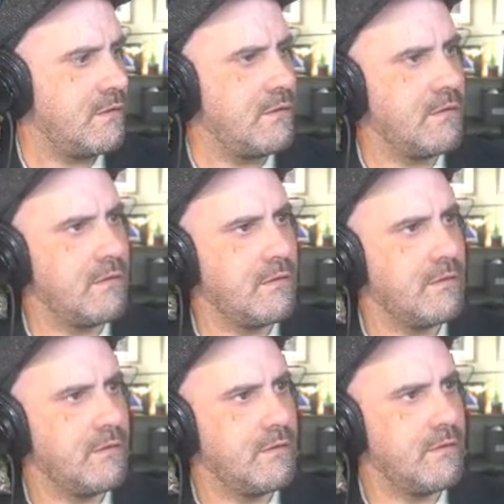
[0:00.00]

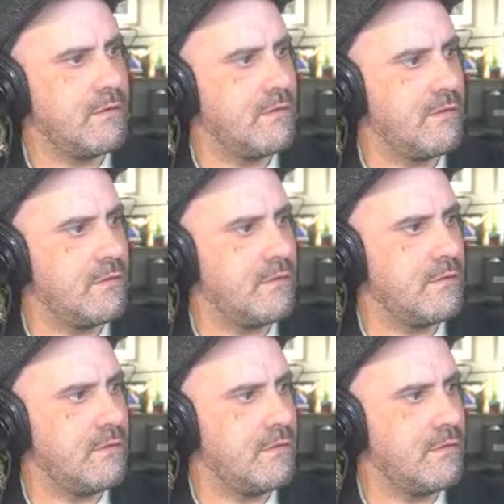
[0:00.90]

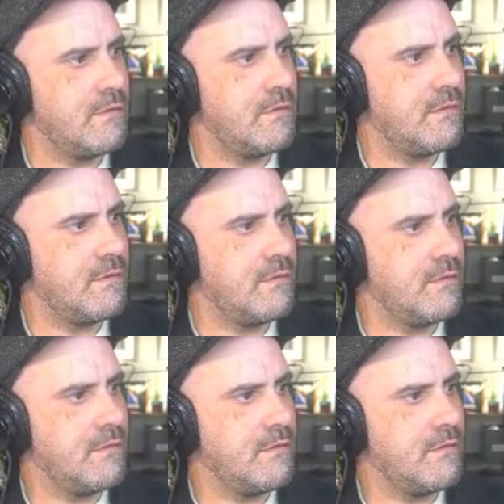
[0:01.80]

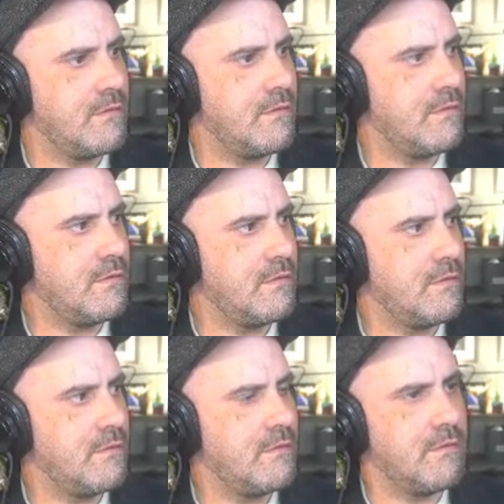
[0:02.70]

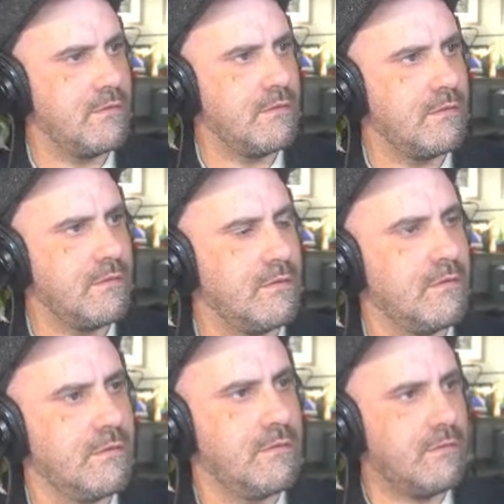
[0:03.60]

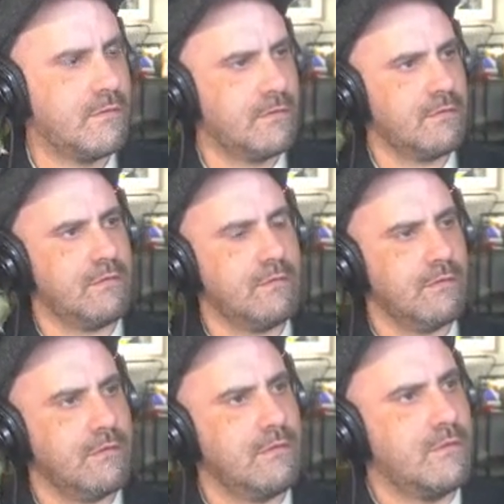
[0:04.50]

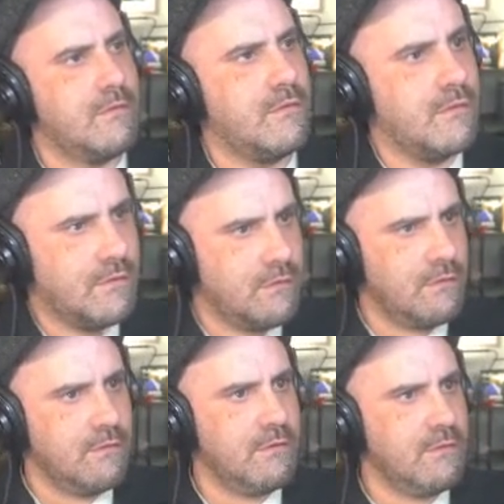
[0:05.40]

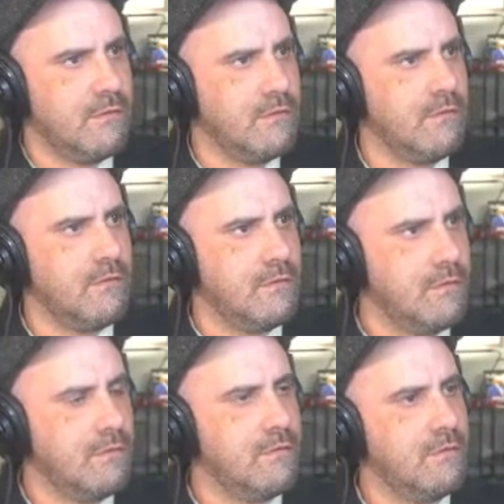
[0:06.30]

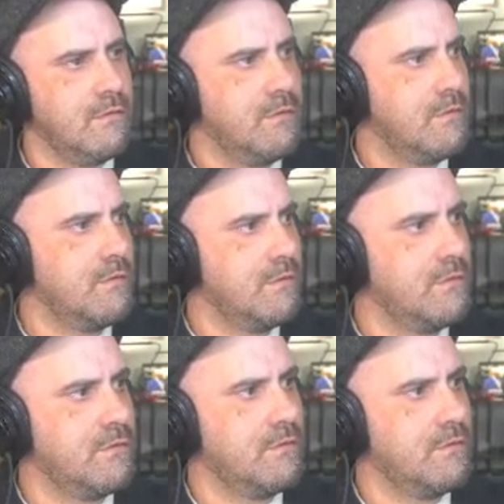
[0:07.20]
No words are spoken by the person on screen.